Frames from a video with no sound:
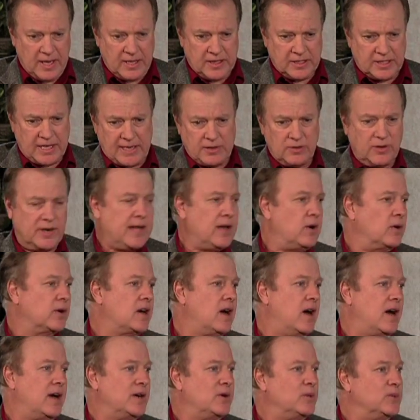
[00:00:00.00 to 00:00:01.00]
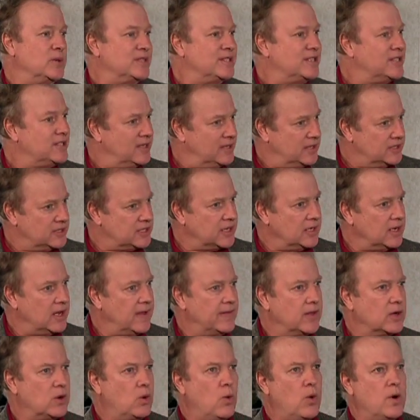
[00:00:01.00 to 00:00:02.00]
Sandra Day O'Connor was still
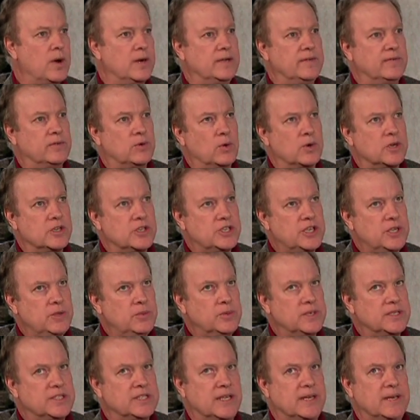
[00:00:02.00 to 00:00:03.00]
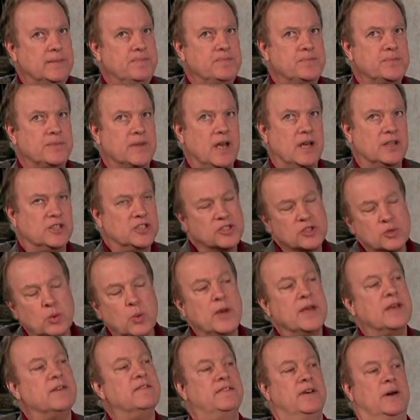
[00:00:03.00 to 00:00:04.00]
on the court, and of course she was a
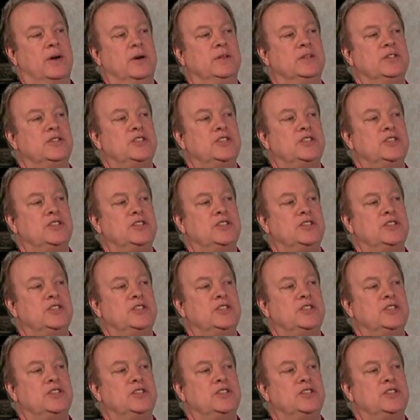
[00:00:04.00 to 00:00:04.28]
swing vote.